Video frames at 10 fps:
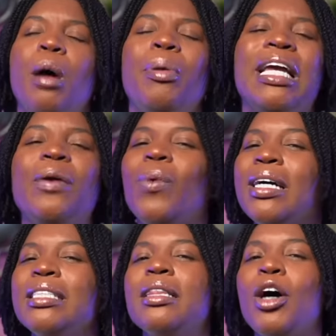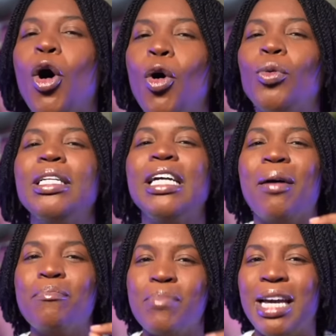But he wasn't the only
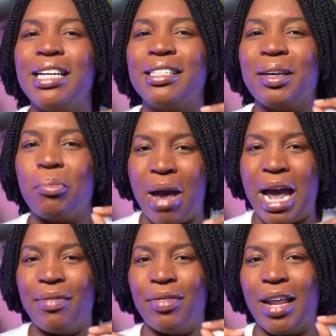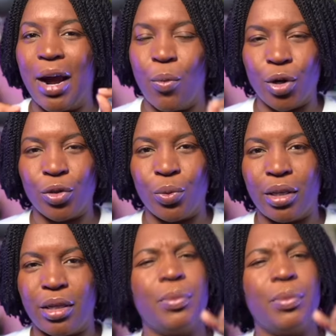amazing man that I worked with.